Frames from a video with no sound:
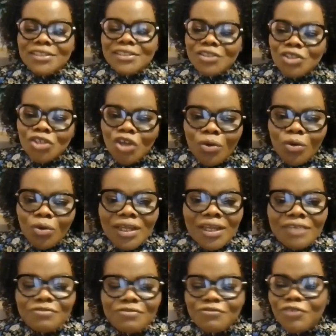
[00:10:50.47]
you know,
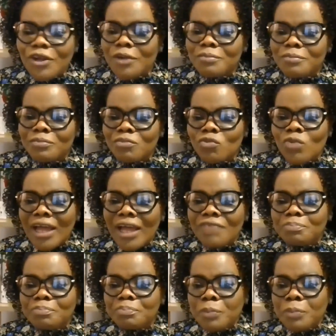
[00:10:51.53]
if we have